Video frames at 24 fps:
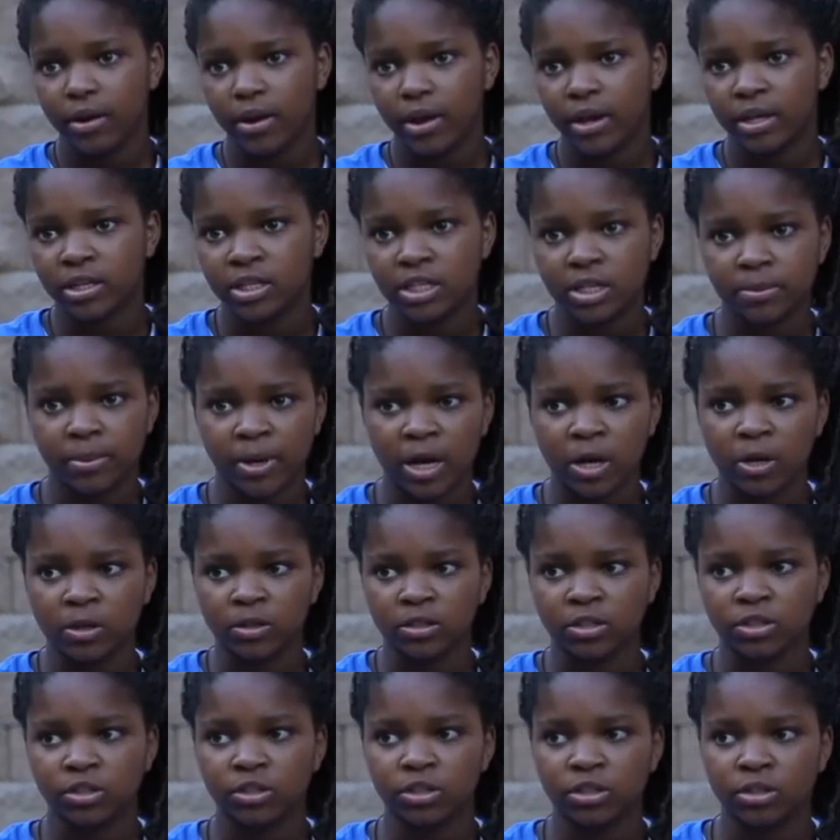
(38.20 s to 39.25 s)
It's about
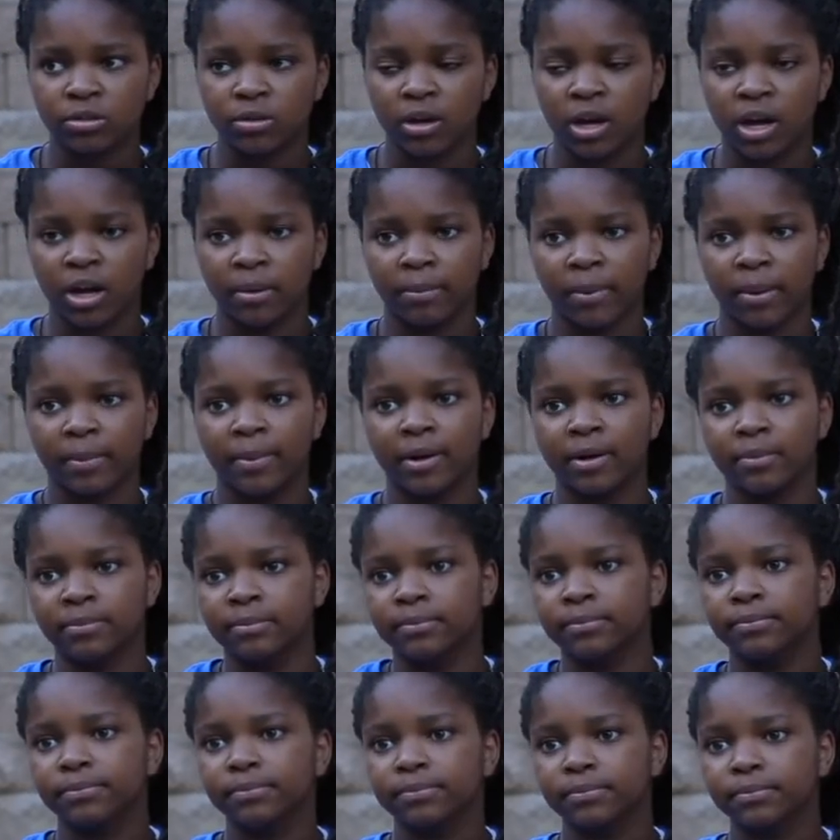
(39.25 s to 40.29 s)
my mom.